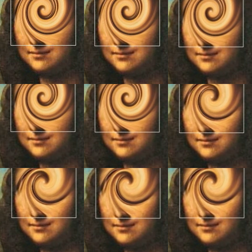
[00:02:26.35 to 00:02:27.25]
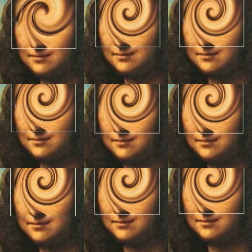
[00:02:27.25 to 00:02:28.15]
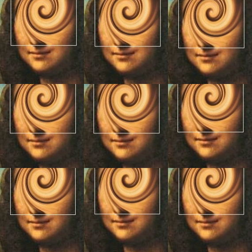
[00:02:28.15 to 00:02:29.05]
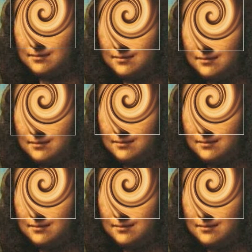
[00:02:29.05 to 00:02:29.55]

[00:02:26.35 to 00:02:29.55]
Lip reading: (silence)